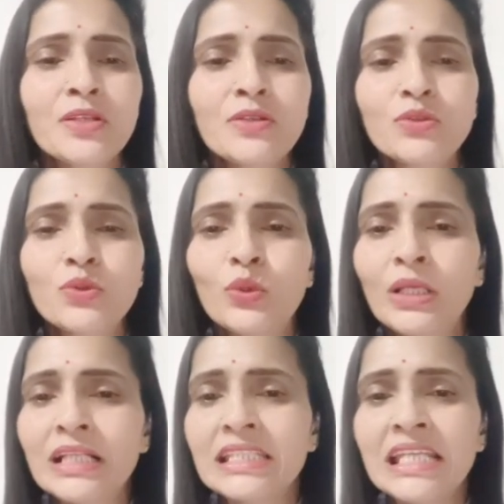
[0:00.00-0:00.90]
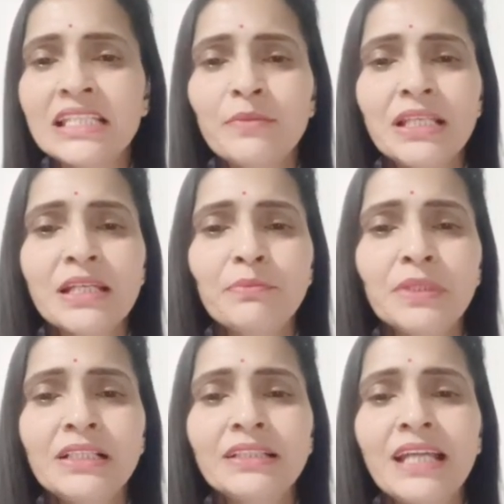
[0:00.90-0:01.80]
So let's take some
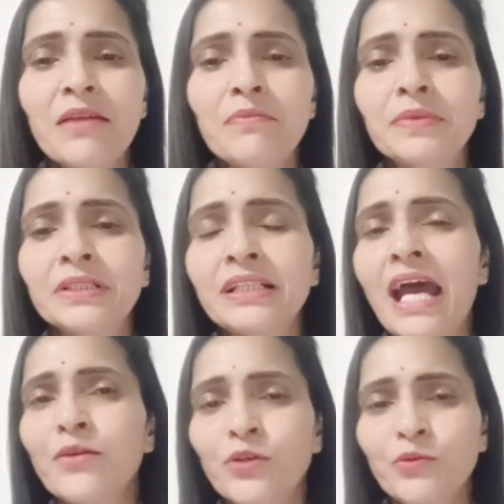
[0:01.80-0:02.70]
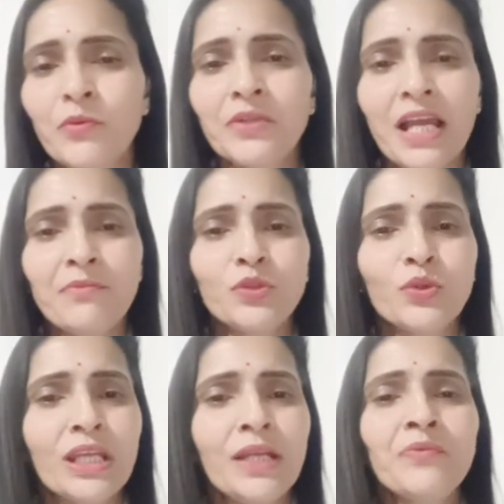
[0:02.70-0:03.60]
example. Type adverb of time.
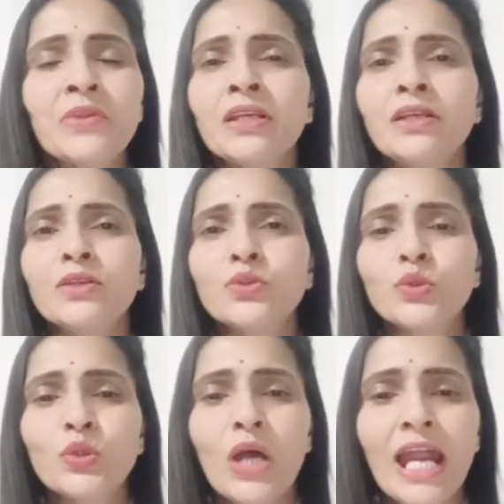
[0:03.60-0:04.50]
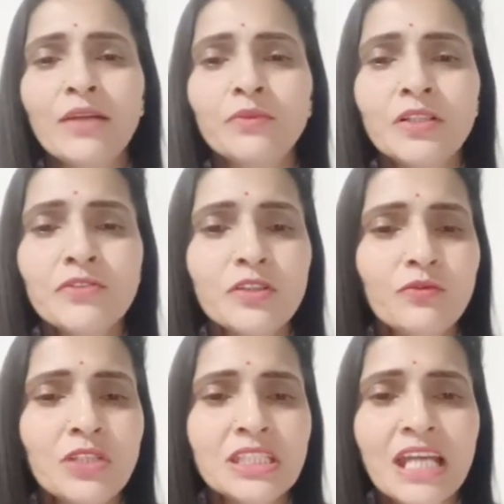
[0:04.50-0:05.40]
Okay. So adverbs,
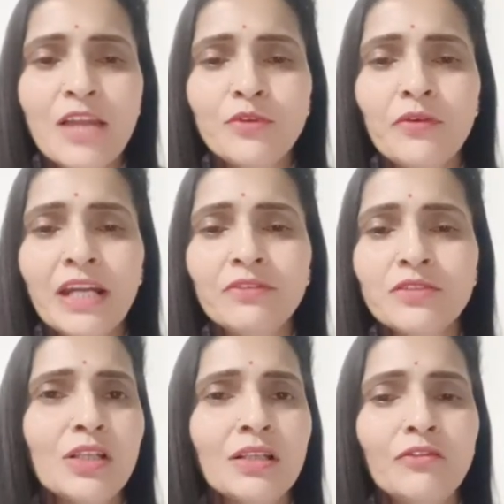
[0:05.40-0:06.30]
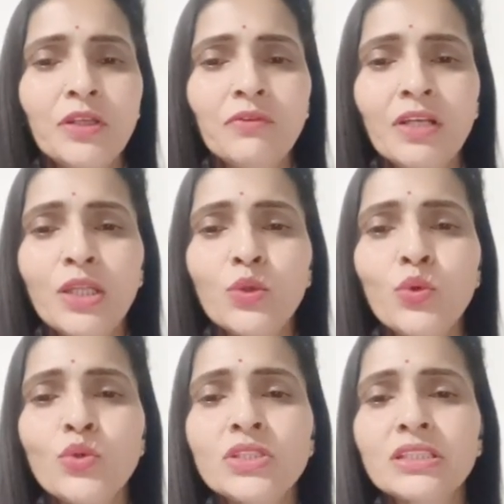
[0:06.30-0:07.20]
which type of adverbs we will
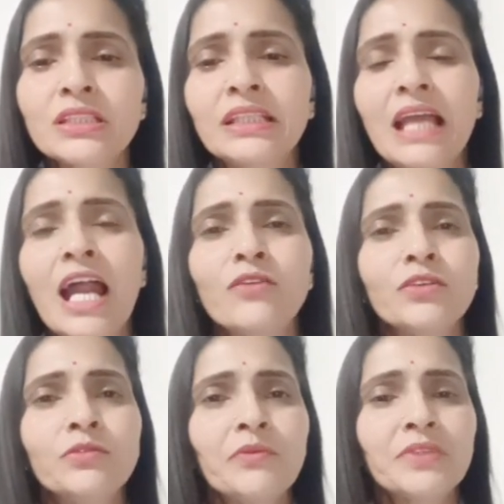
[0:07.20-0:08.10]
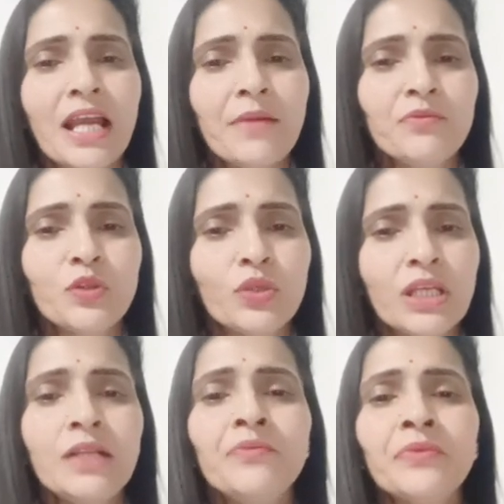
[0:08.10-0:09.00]
use in adverb of time?
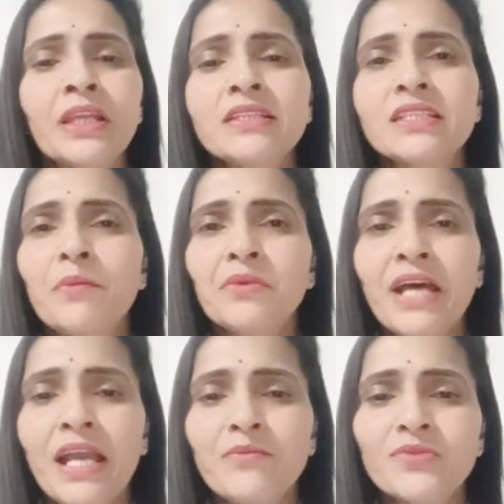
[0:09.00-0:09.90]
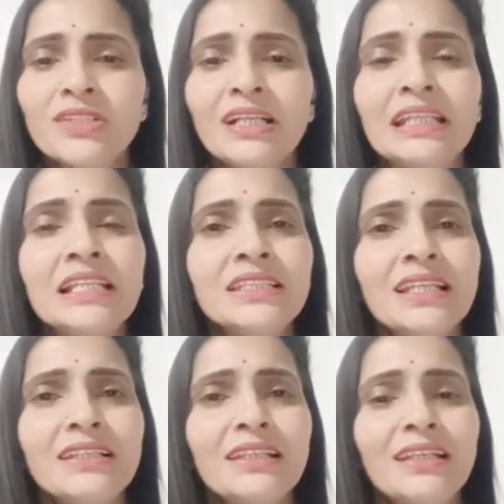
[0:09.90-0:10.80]
Okay. Sometimes,
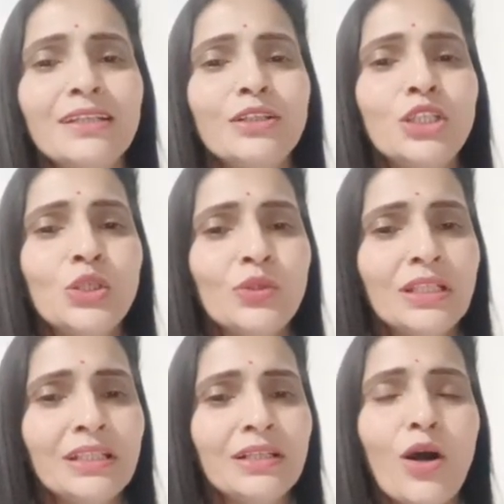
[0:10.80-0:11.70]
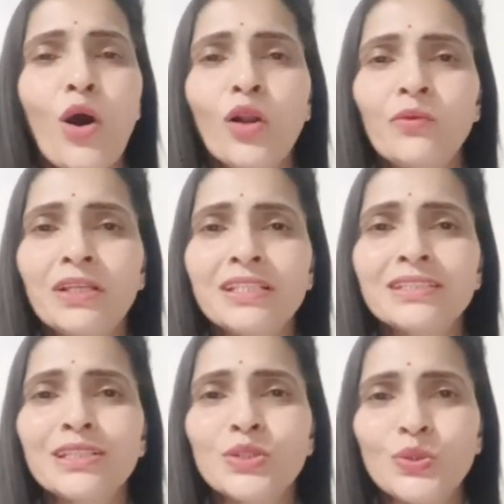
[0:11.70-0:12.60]
recently, during,
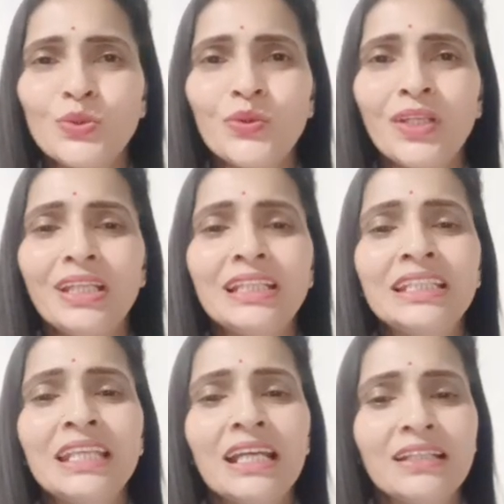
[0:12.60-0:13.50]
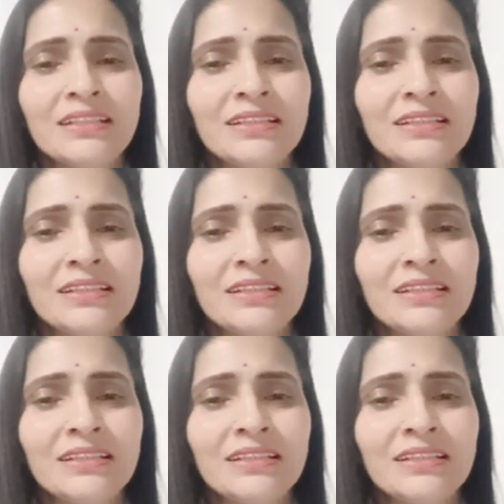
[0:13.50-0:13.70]
always, soon, yet,